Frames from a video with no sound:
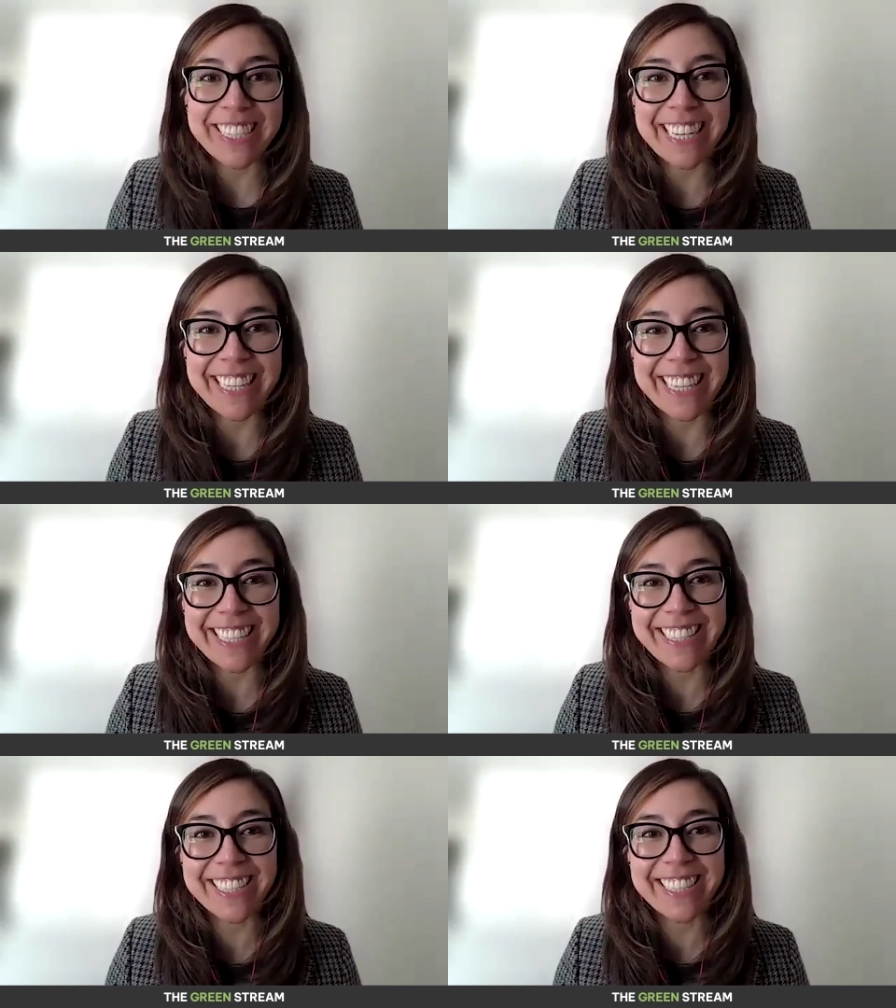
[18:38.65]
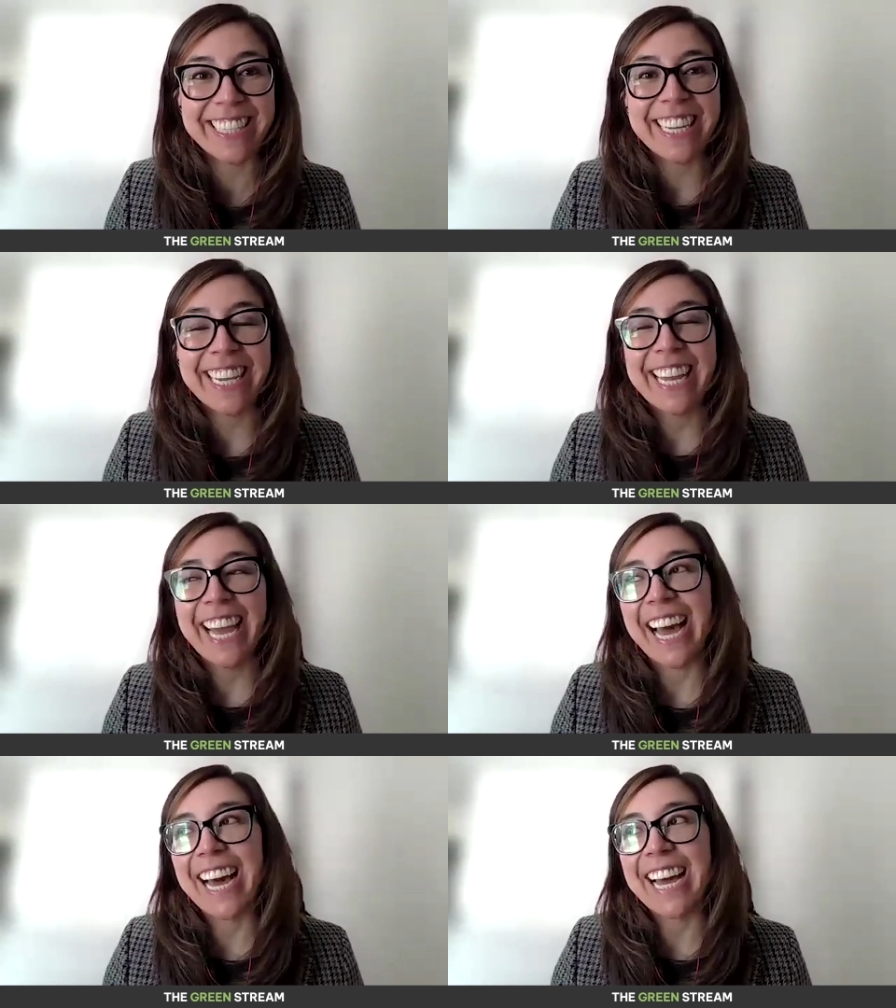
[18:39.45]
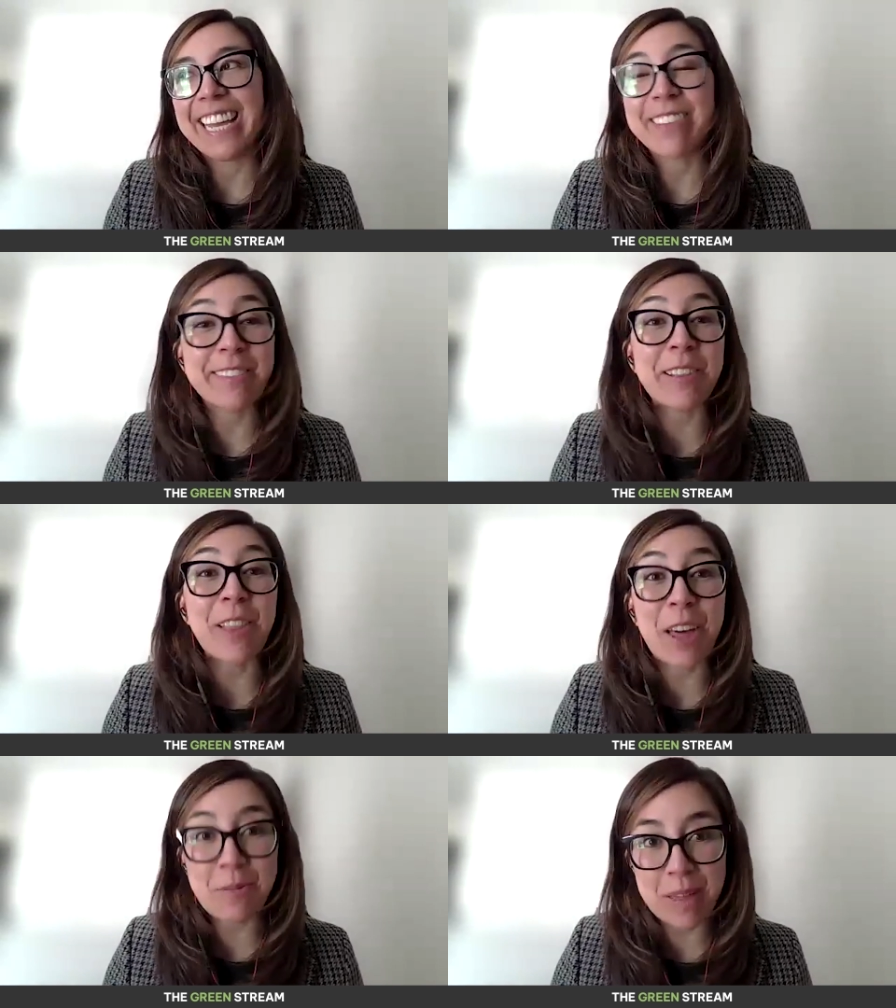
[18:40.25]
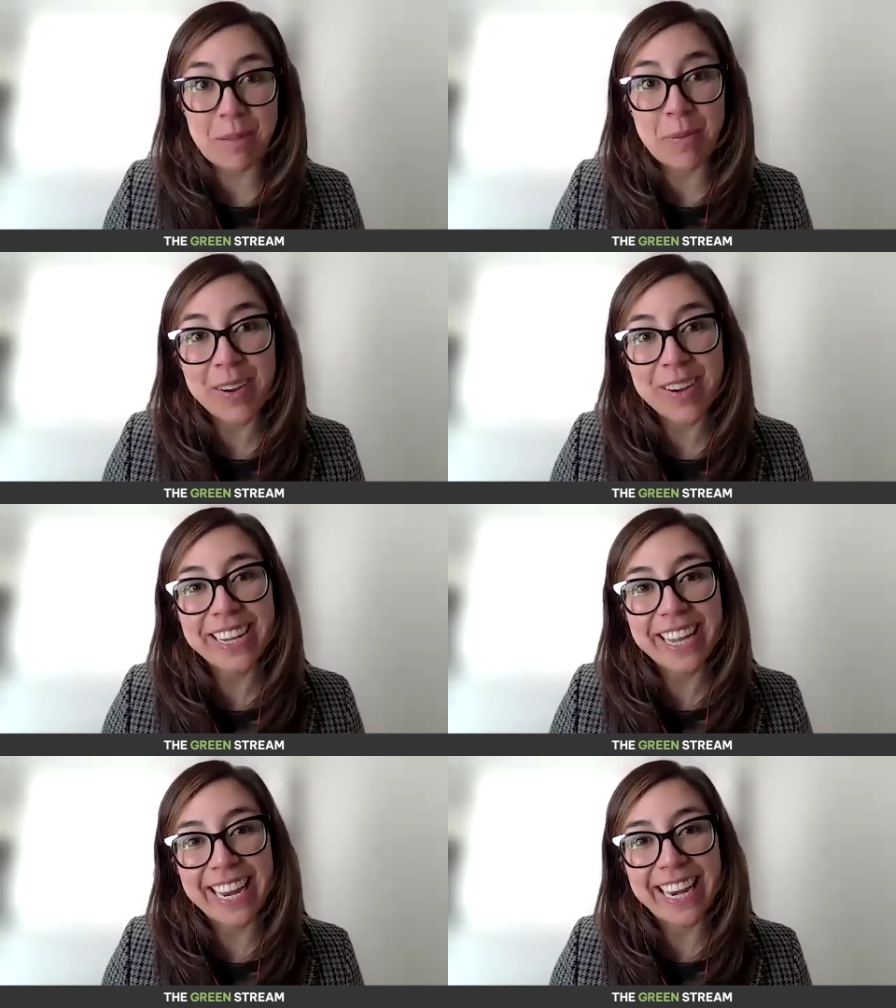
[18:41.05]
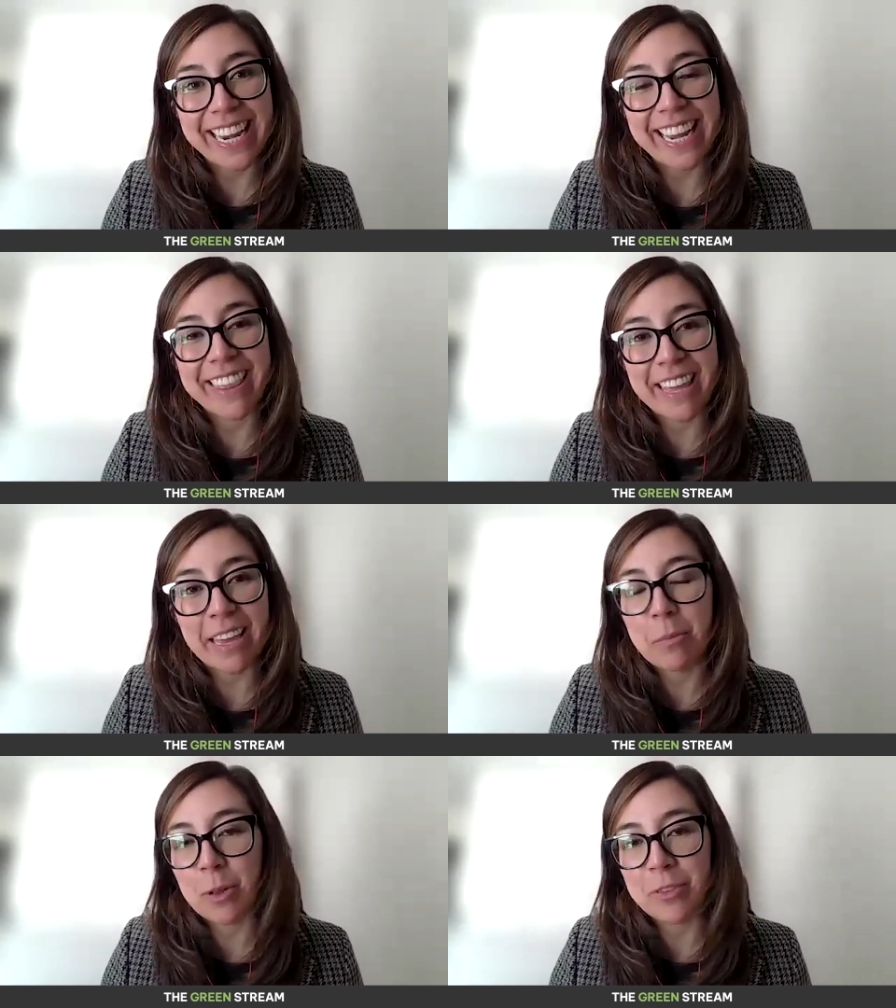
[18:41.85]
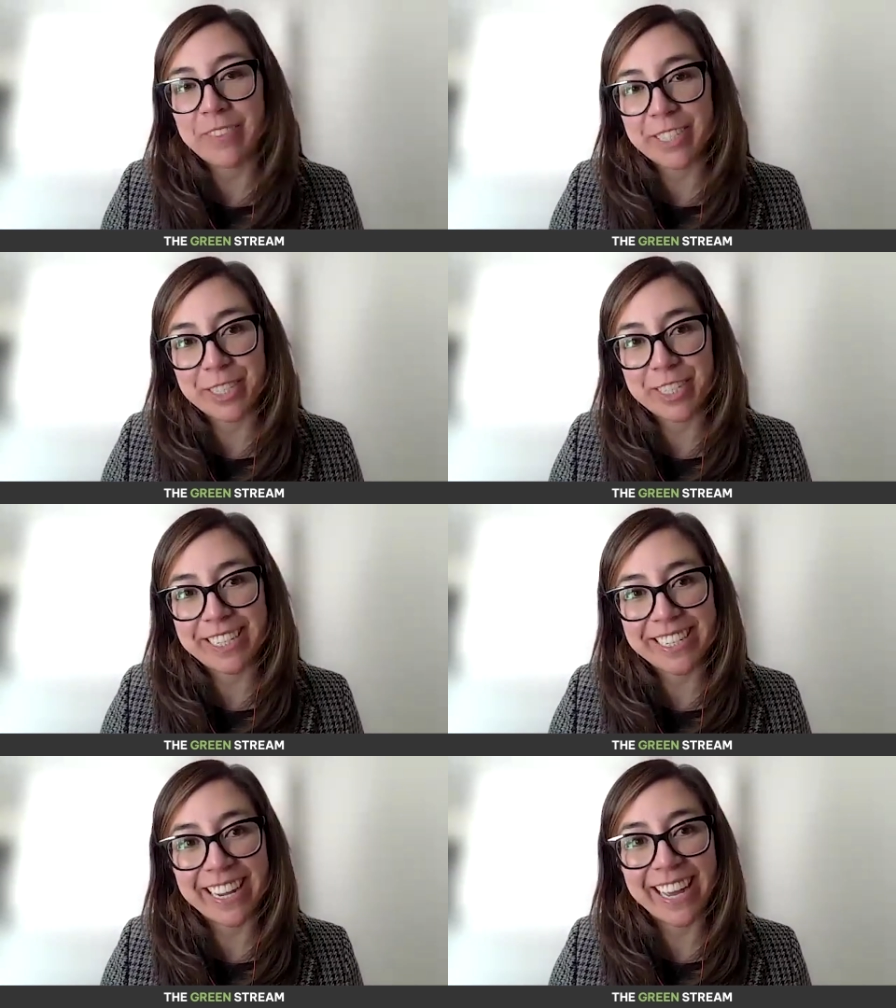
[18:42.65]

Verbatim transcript: It, it's uh, it takes a lot of people and, and I think a bold vision.